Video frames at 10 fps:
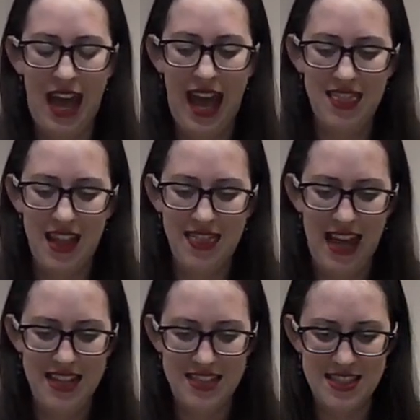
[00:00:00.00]
And then
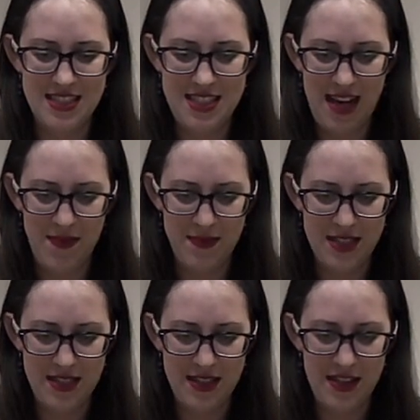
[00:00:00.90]
that's the
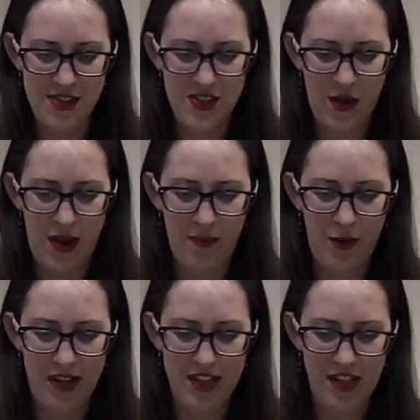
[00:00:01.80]
steps. So I'm
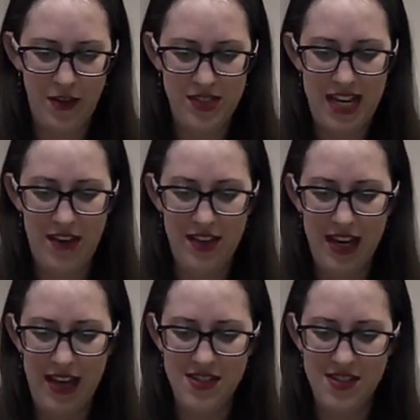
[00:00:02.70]
going to go down the
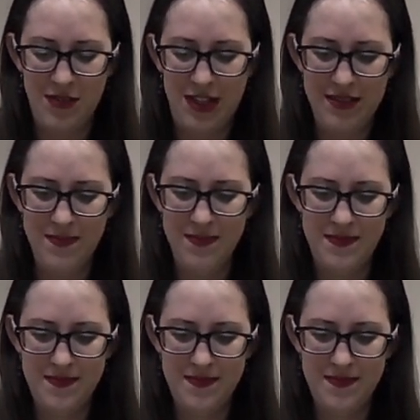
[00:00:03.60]
next one,